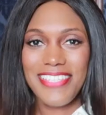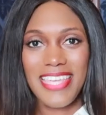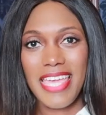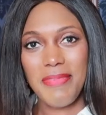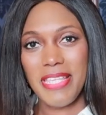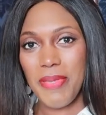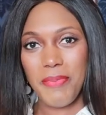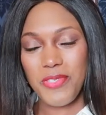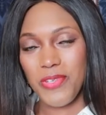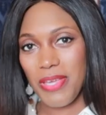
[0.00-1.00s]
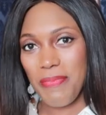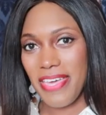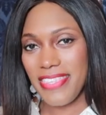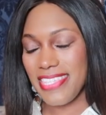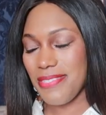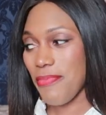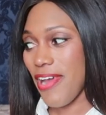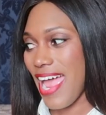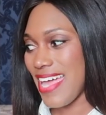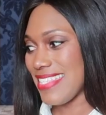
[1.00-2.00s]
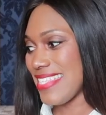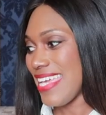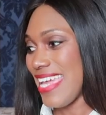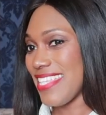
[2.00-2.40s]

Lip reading: I don't hear many people talk about this brand